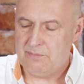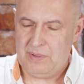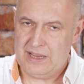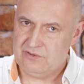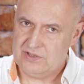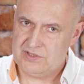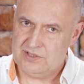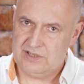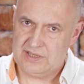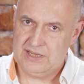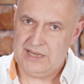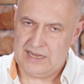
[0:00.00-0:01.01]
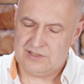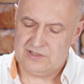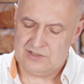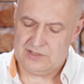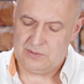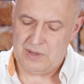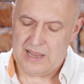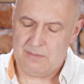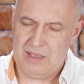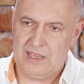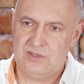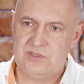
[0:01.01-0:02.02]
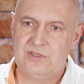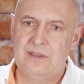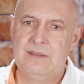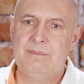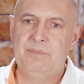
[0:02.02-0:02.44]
batteries that are connected to the BMS,